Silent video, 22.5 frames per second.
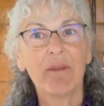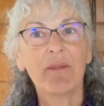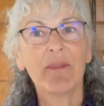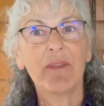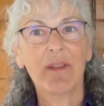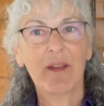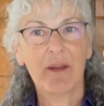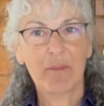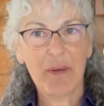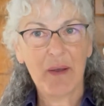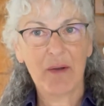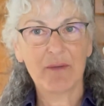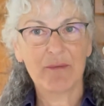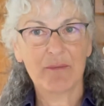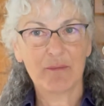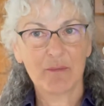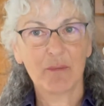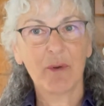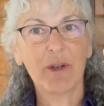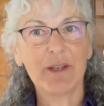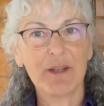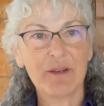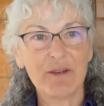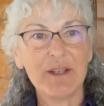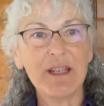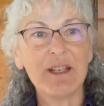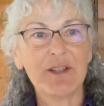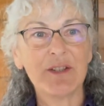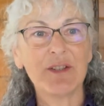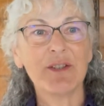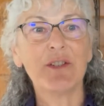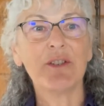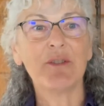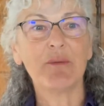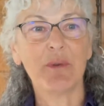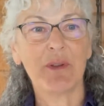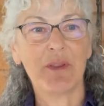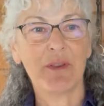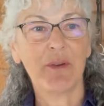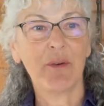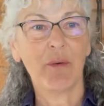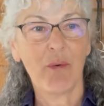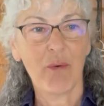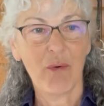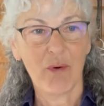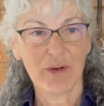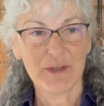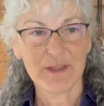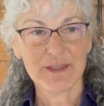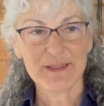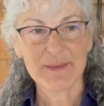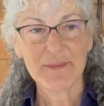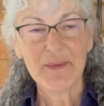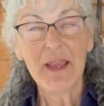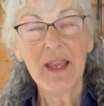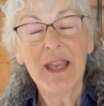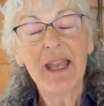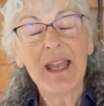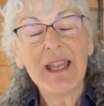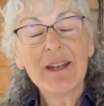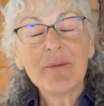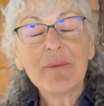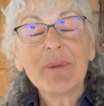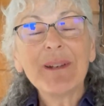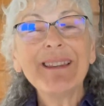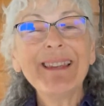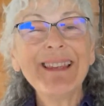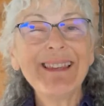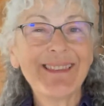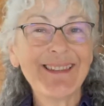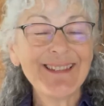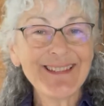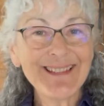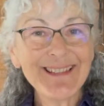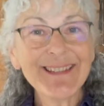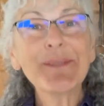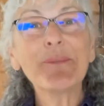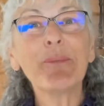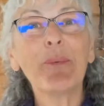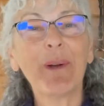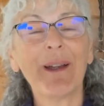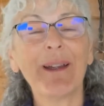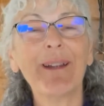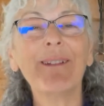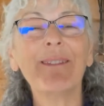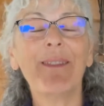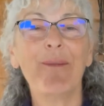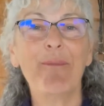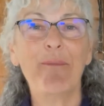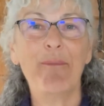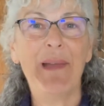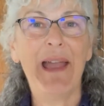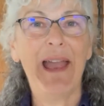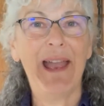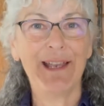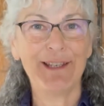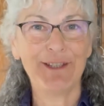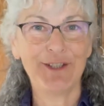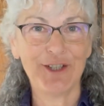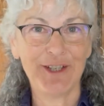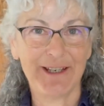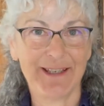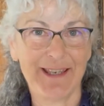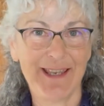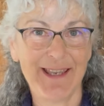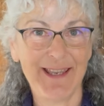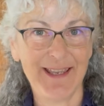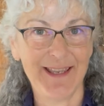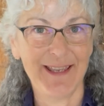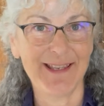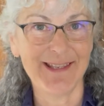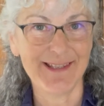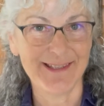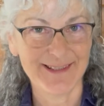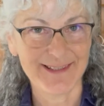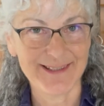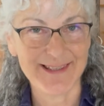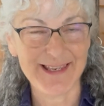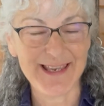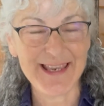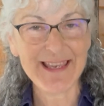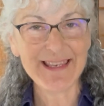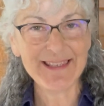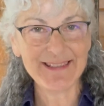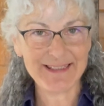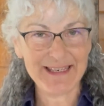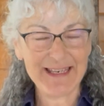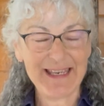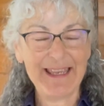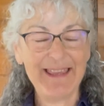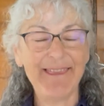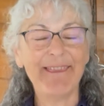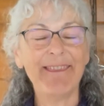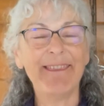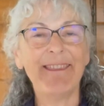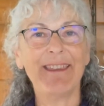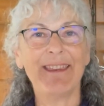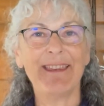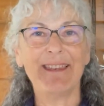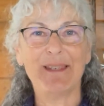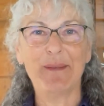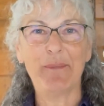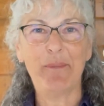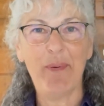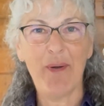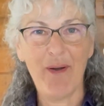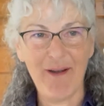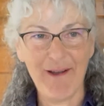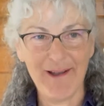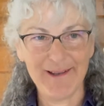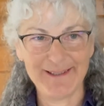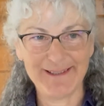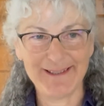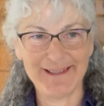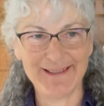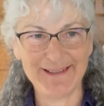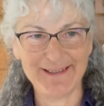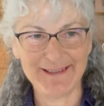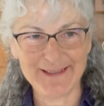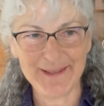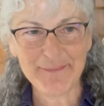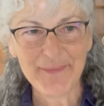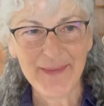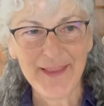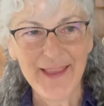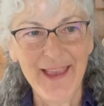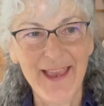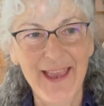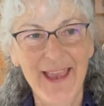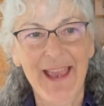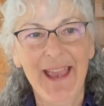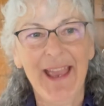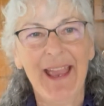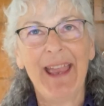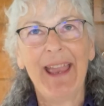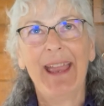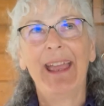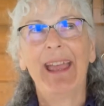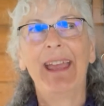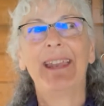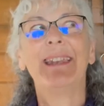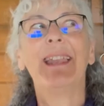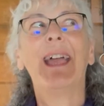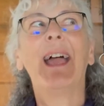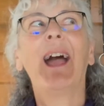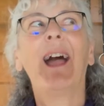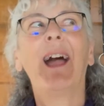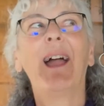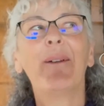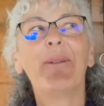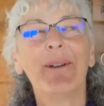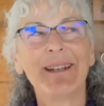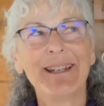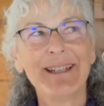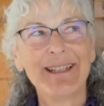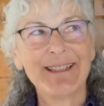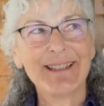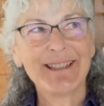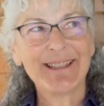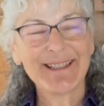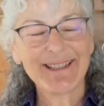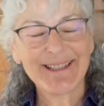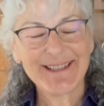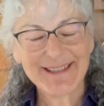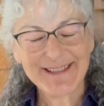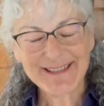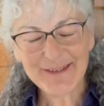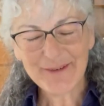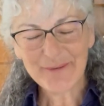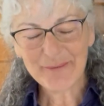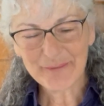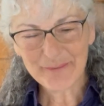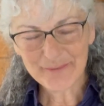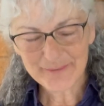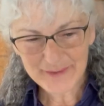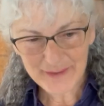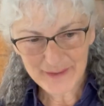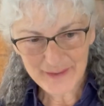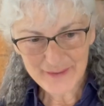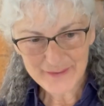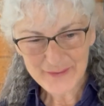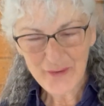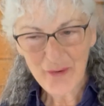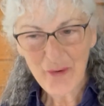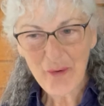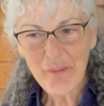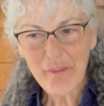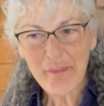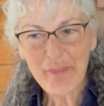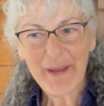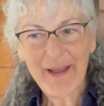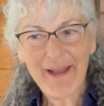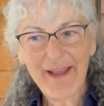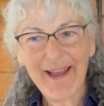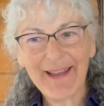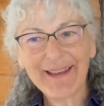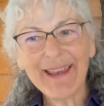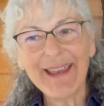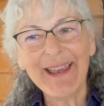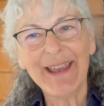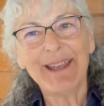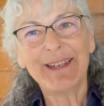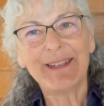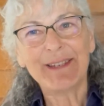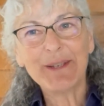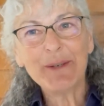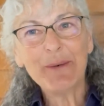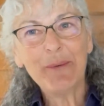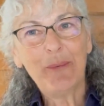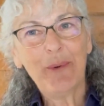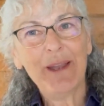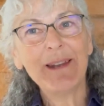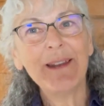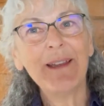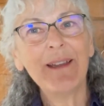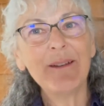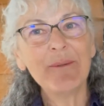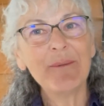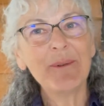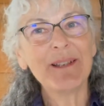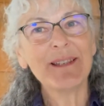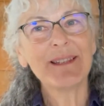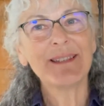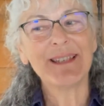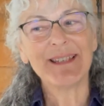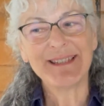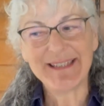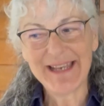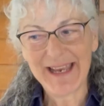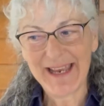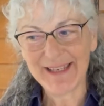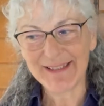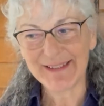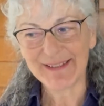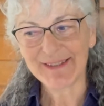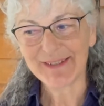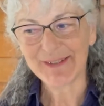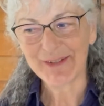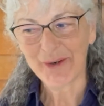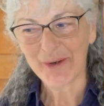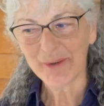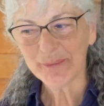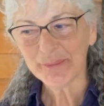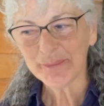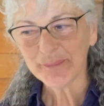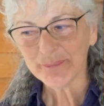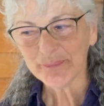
about what you need to do with your horse. And really, this is where the magic is in these pauses. And I want to just go back to when I was a dancer.